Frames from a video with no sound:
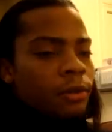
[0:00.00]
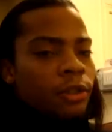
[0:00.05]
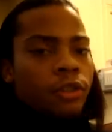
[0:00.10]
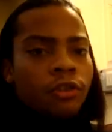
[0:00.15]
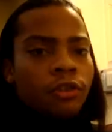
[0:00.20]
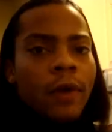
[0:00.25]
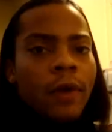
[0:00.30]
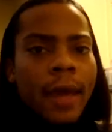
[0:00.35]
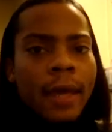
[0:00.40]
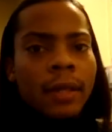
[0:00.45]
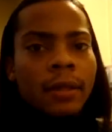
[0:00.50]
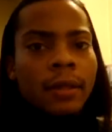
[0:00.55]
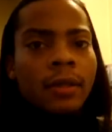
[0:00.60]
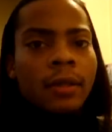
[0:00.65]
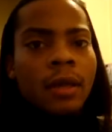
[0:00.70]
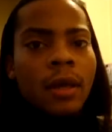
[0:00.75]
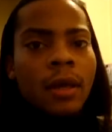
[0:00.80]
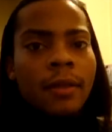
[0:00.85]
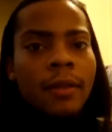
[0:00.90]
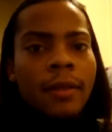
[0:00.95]

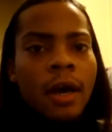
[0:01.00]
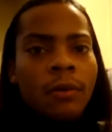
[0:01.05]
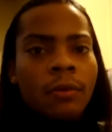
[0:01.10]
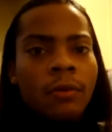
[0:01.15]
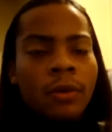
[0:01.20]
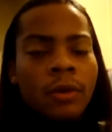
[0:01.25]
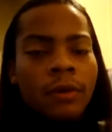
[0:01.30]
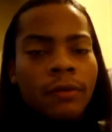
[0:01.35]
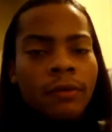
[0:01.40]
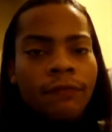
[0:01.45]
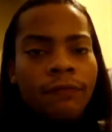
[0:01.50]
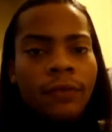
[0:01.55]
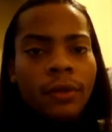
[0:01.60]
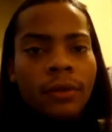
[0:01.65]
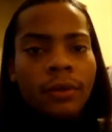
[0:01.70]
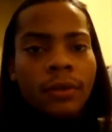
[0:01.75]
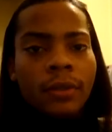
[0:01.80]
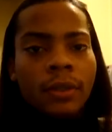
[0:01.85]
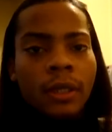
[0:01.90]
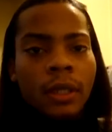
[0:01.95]
strikes that will
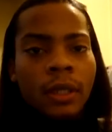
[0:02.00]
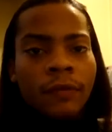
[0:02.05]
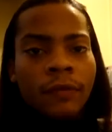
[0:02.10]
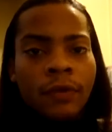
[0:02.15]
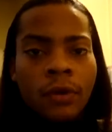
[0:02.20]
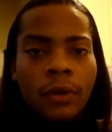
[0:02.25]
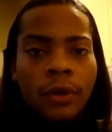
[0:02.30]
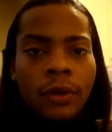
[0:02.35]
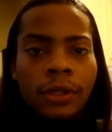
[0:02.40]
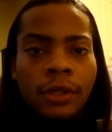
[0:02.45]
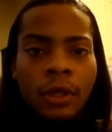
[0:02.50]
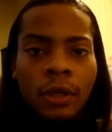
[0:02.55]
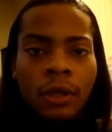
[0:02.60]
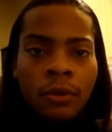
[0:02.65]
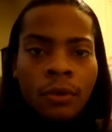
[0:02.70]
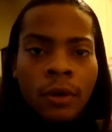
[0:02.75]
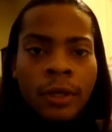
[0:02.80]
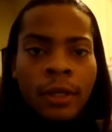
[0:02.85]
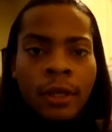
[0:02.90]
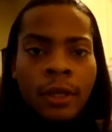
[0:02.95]
confuse and of course
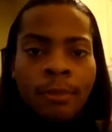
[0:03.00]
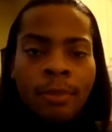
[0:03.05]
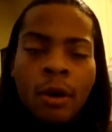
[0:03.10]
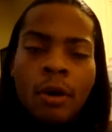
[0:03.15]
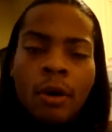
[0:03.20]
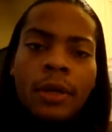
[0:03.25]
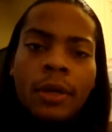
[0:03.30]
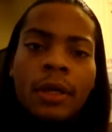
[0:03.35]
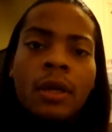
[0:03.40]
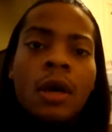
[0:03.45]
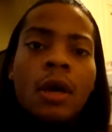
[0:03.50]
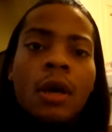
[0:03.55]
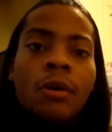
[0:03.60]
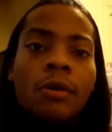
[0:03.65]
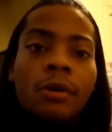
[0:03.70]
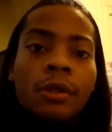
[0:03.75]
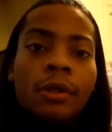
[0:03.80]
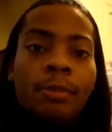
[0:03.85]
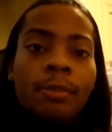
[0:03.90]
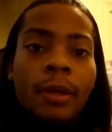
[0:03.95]
annoy the opponent
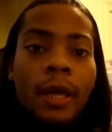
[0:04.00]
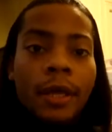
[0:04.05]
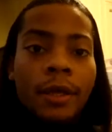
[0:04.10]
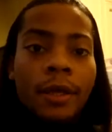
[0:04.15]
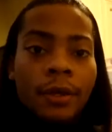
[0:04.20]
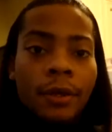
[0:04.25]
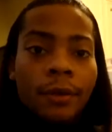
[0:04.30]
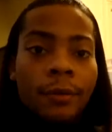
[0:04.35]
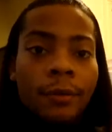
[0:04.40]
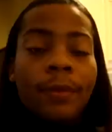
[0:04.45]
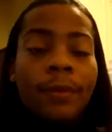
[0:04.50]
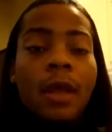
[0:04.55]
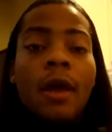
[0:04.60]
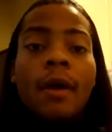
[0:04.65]
who is playing you.